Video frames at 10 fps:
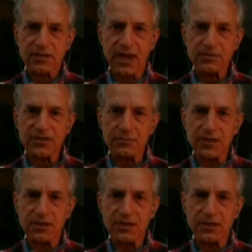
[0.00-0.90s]
came to
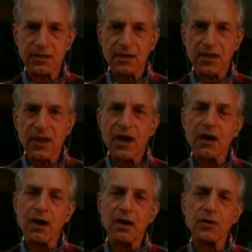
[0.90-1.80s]
me,
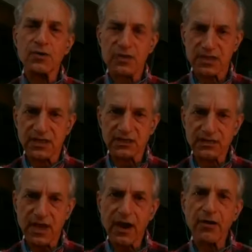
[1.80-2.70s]
who was addicted
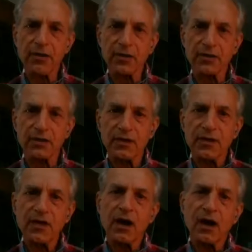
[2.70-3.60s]
to heroin.
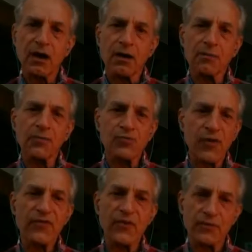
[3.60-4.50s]

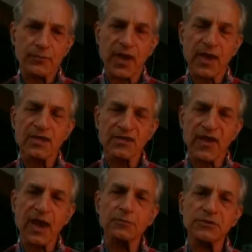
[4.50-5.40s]
River and his
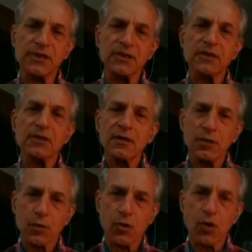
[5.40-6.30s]
family
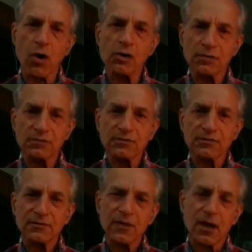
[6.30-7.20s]
were all
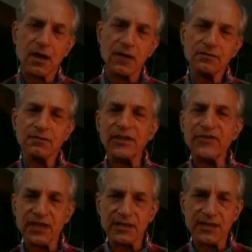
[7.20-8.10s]

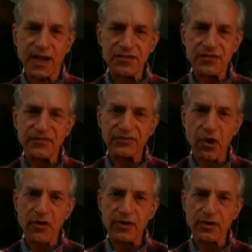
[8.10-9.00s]
living in Gainesville,
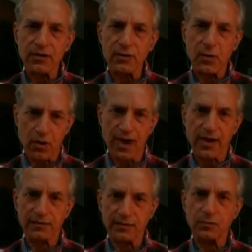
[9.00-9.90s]
Florida, where
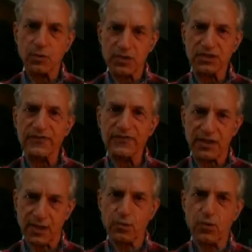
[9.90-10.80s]
I was
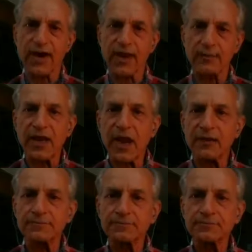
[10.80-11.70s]
living and where I am now.